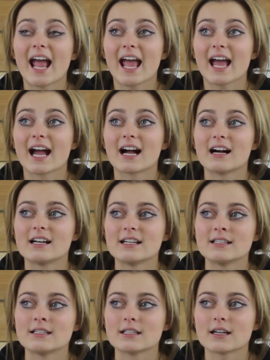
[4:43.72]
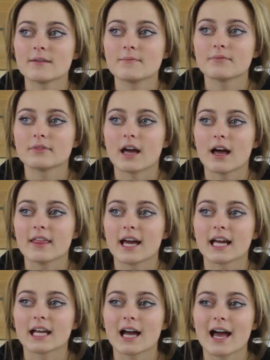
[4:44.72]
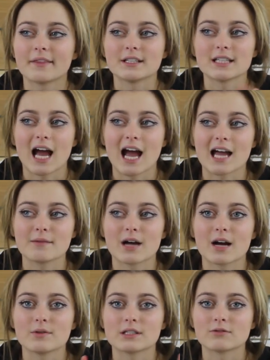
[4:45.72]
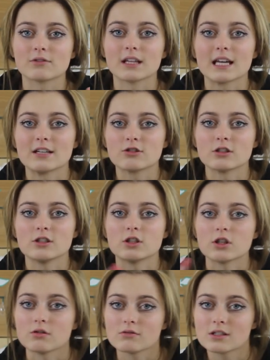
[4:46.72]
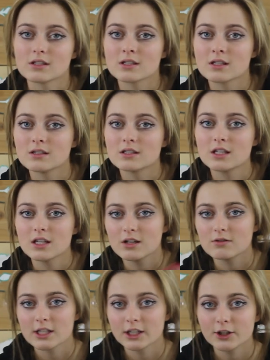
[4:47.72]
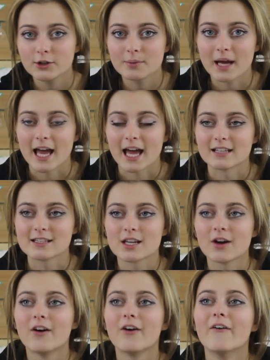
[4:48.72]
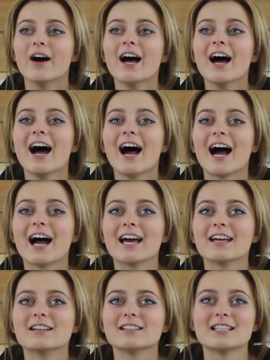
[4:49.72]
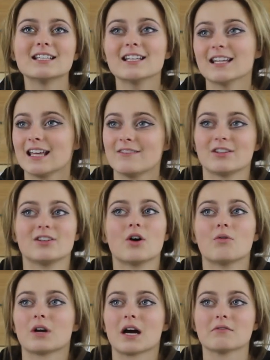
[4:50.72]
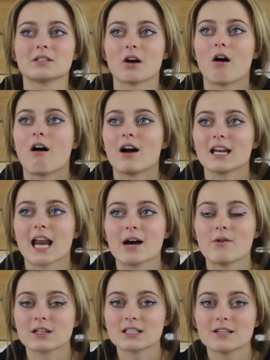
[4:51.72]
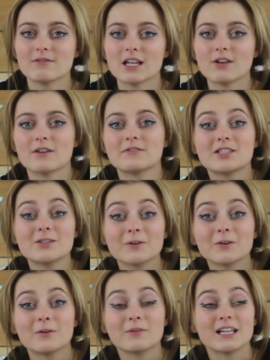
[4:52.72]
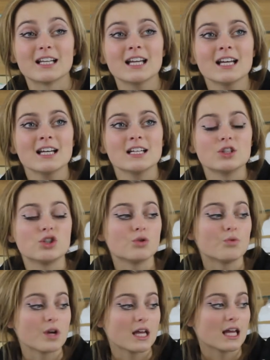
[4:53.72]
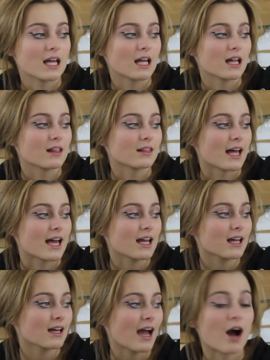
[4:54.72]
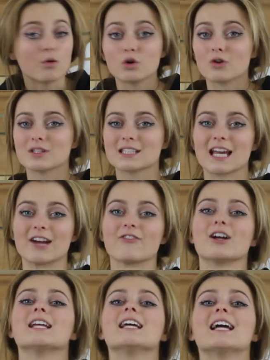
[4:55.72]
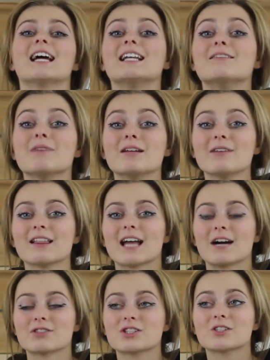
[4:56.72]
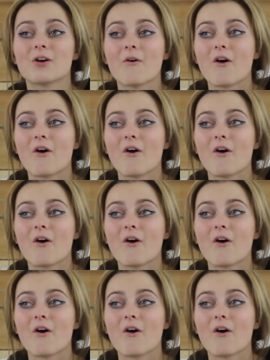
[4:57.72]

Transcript: And like at the time I wasn't really introduced to YouTube and so I didn't even know what I was on and I watched a video of Superwoman doing like how girls get ready and it made me laugh so